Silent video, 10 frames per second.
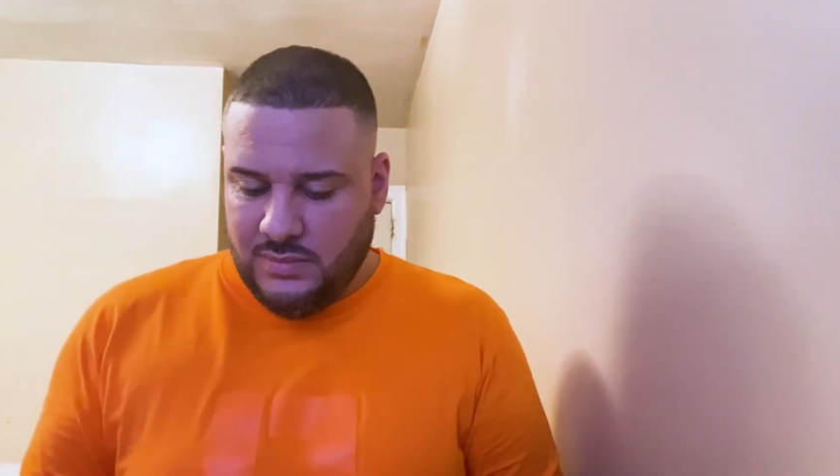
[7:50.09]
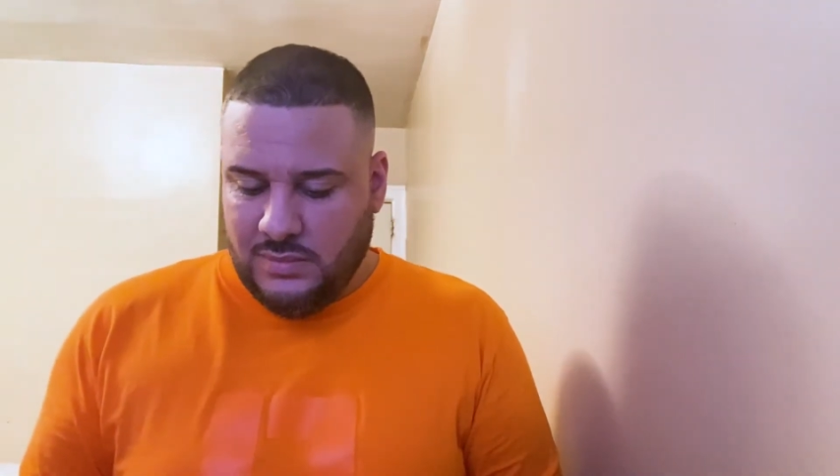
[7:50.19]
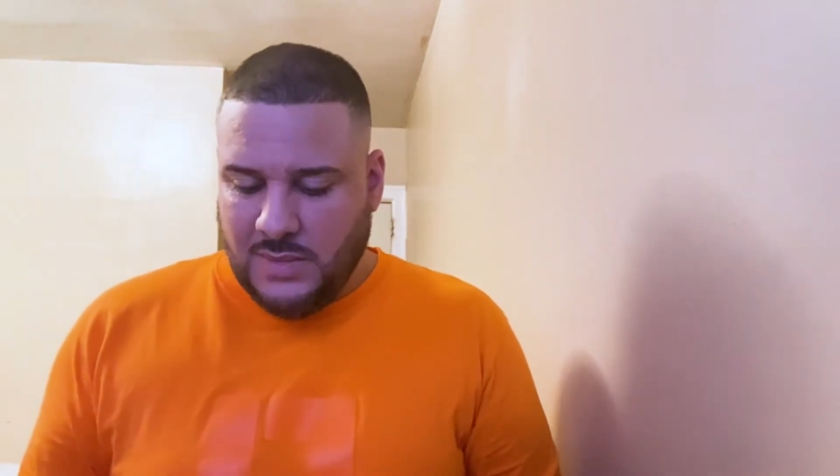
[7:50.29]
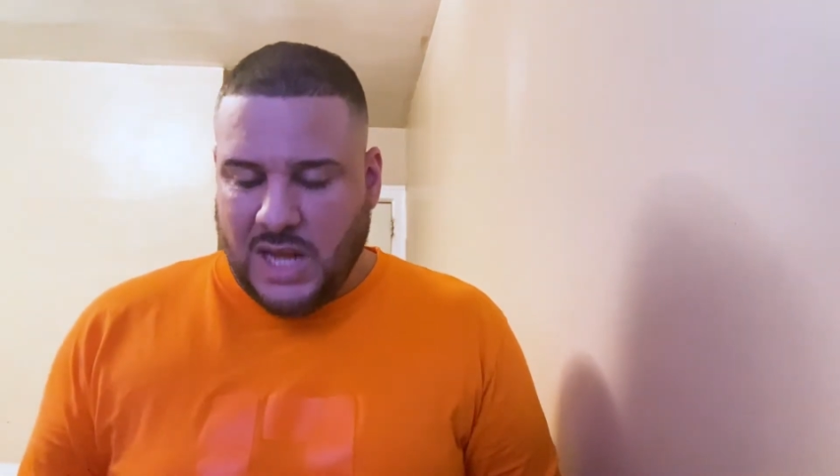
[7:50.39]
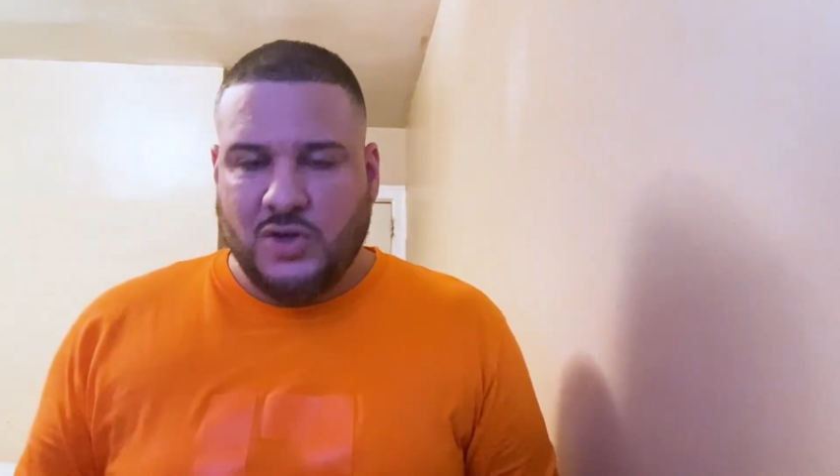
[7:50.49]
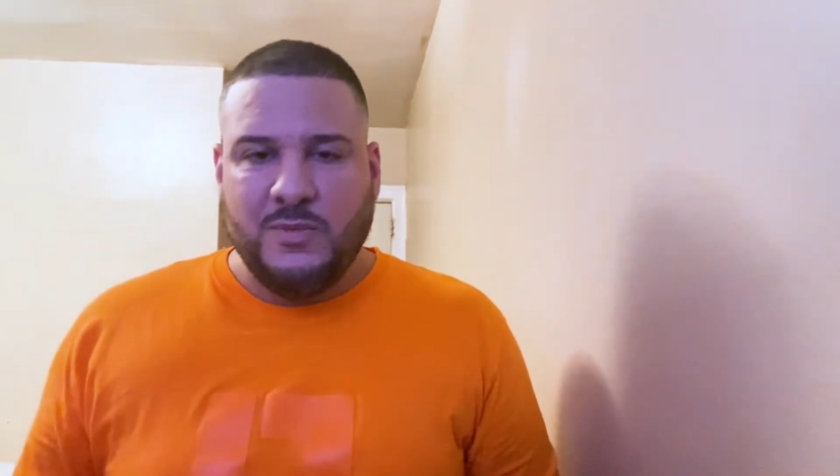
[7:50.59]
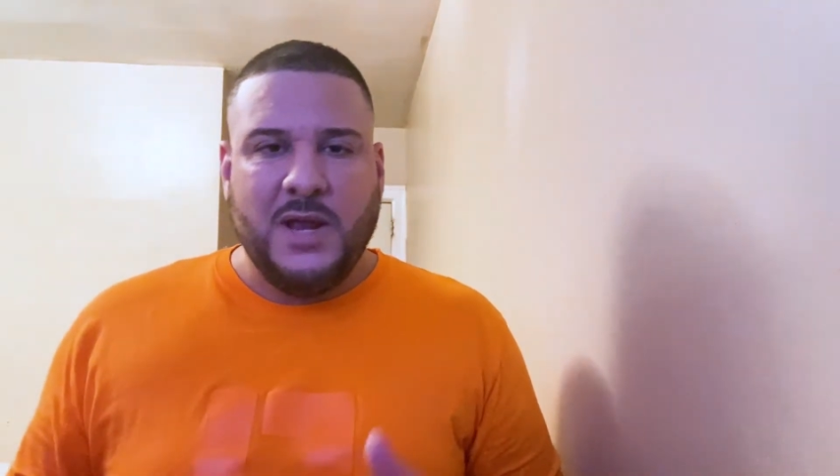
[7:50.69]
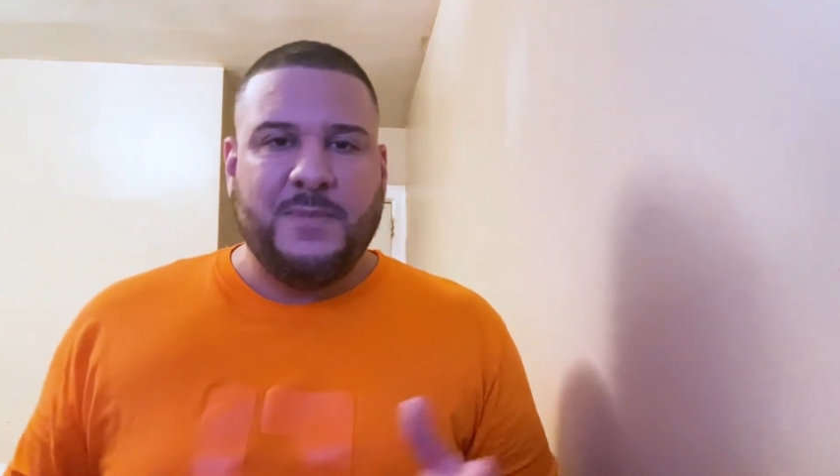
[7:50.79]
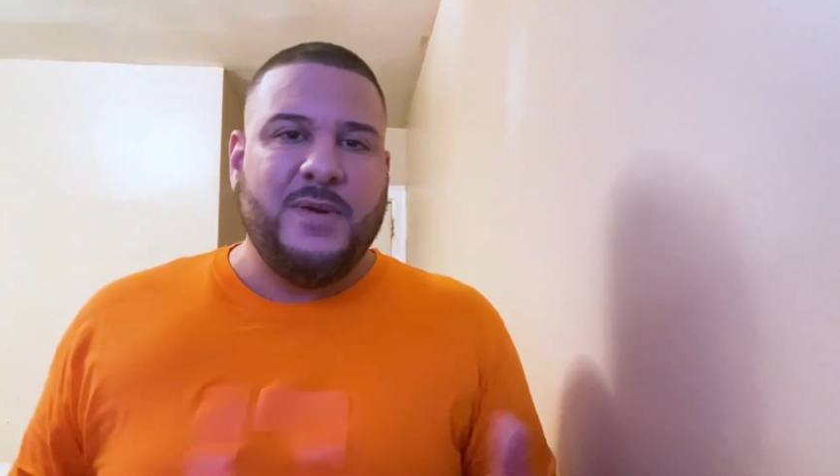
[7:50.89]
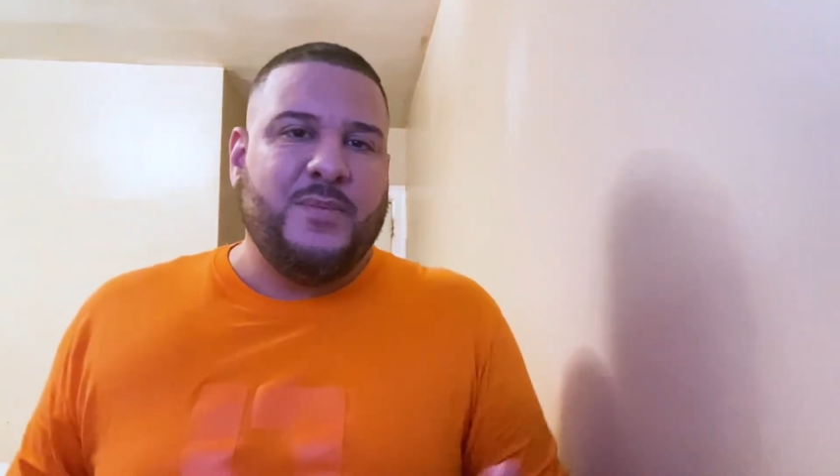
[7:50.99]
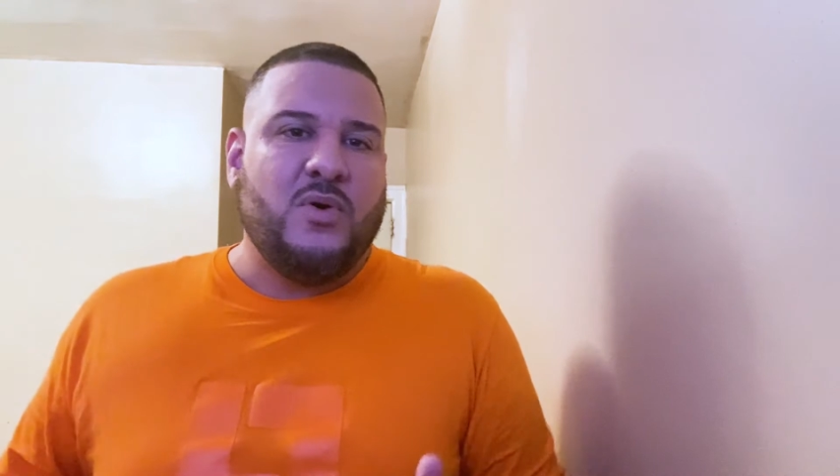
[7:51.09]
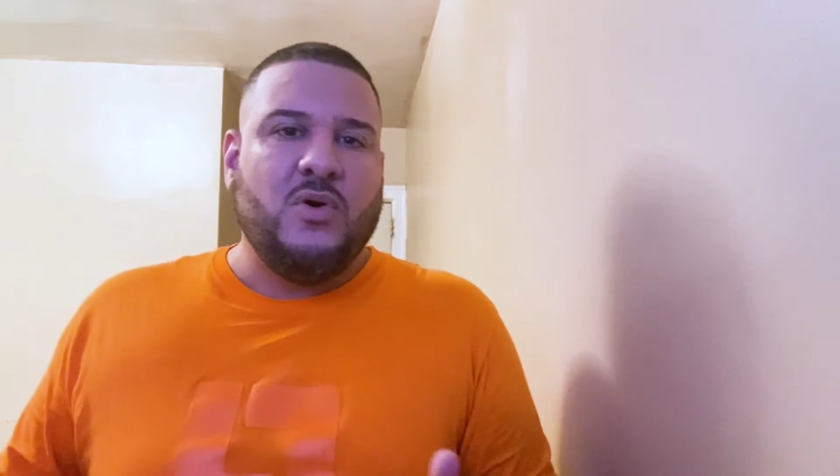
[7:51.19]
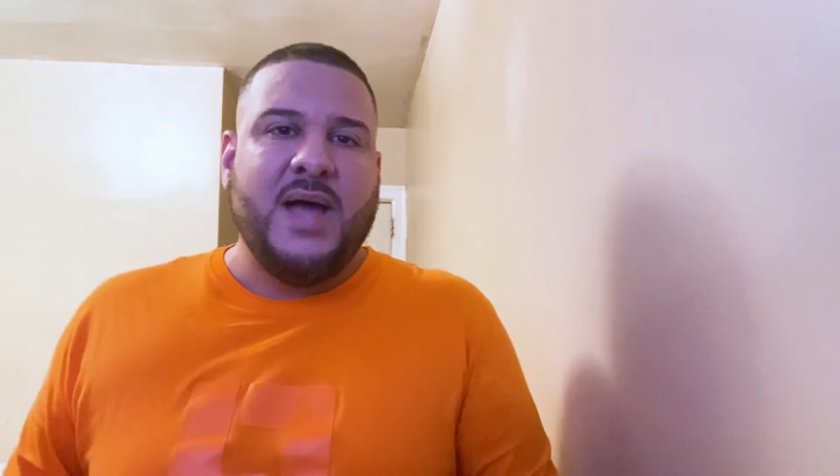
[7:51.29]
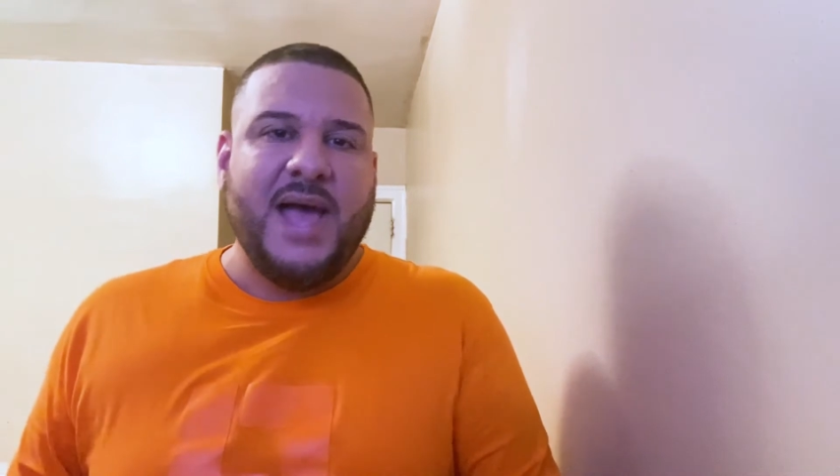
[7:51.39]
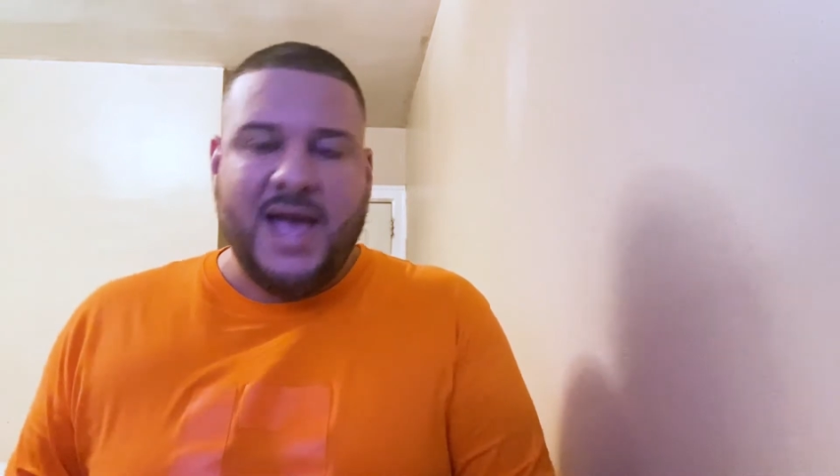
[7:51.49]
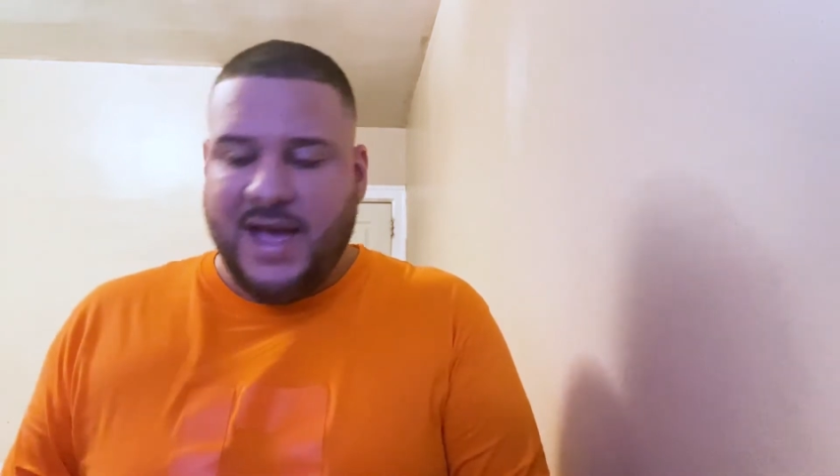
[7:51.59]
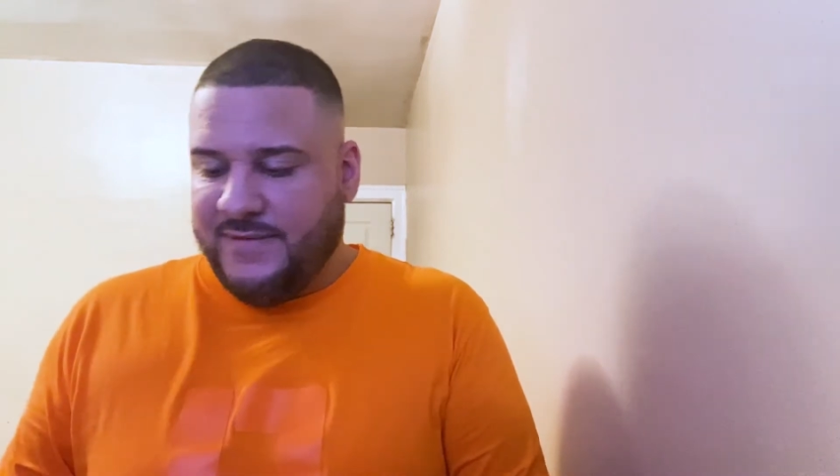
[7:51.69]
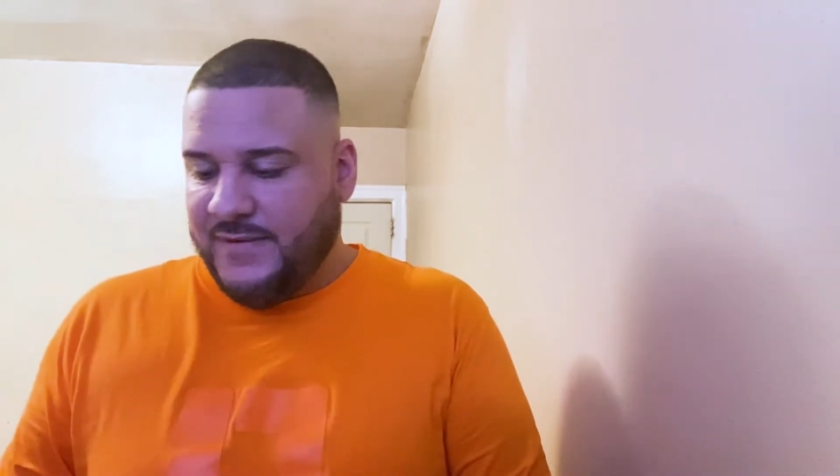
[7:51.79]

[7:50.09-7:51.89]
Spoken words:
not too many people gonna have